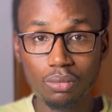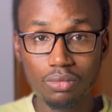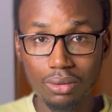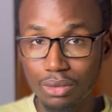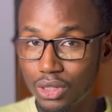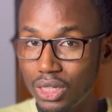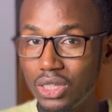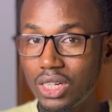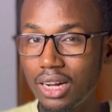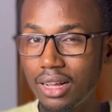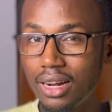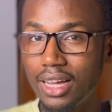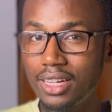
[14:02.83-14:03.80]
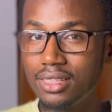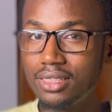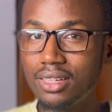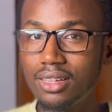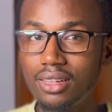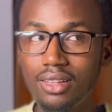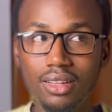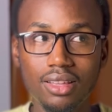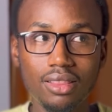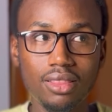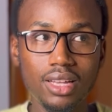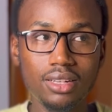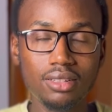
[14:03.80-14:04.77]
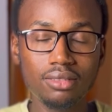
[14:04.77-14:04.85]
the potential client,
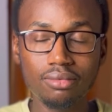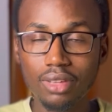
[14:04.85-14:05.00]
then